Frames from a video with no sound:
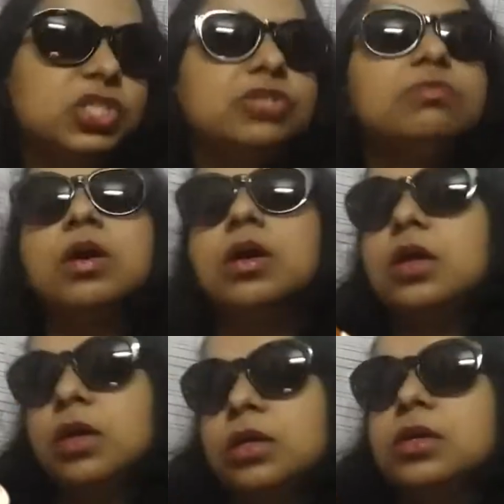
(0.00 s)

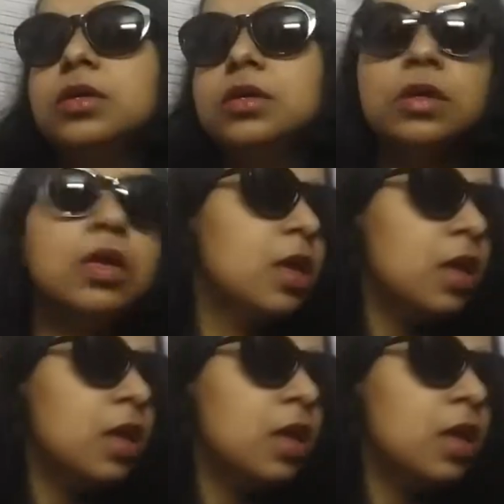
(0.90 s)
chashma.